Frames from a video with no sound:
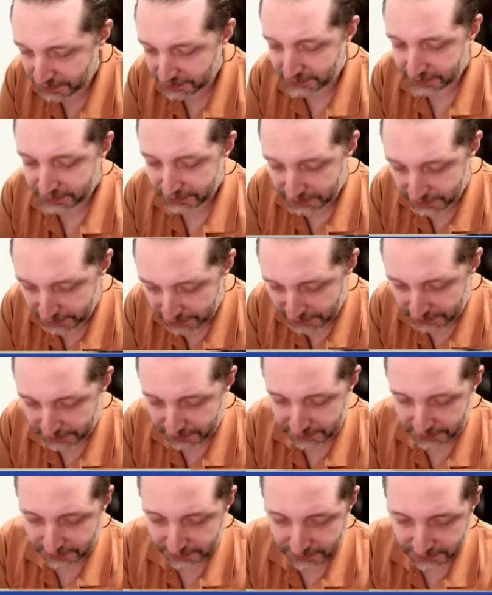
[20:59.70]
Red Sump
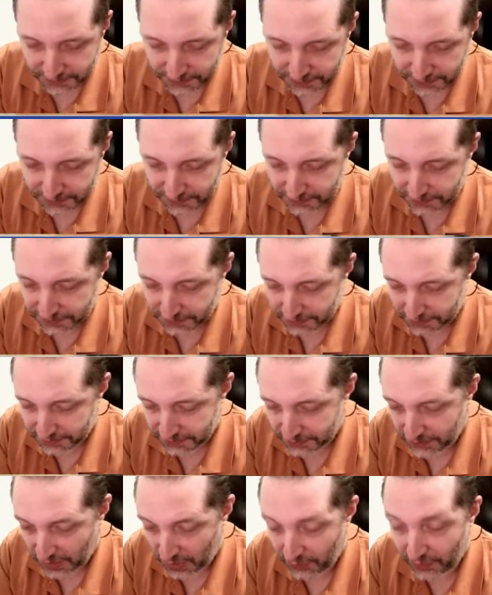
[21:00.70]
is amazing.
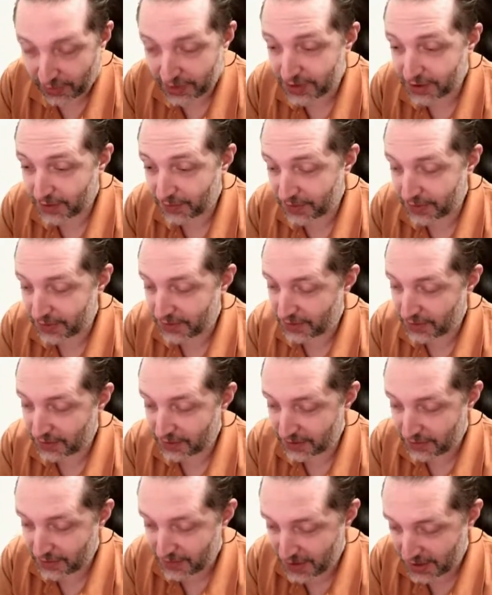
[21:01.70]
Just you need a bit of
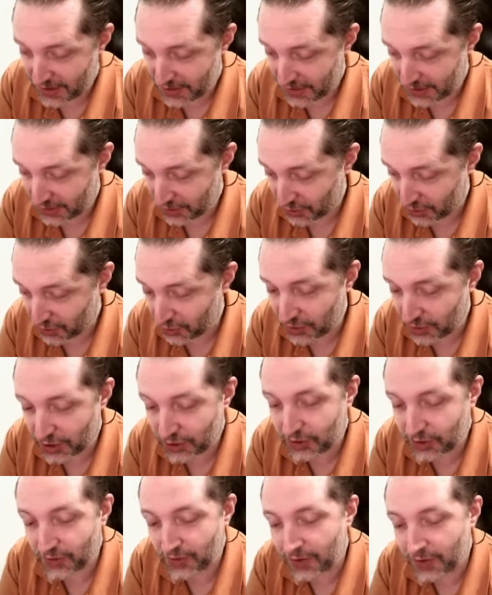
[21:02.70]
card to build
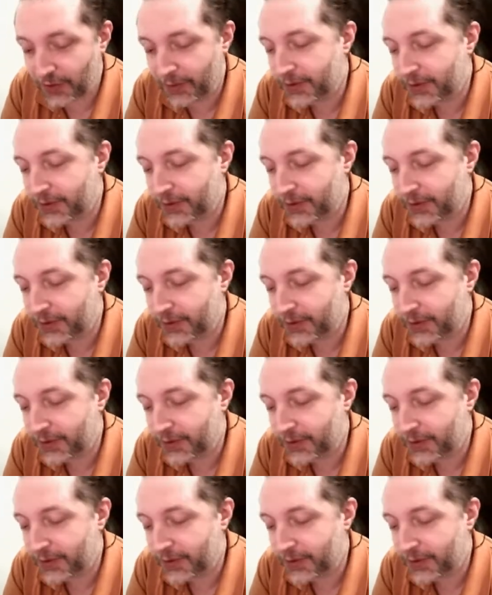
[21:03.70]
around, but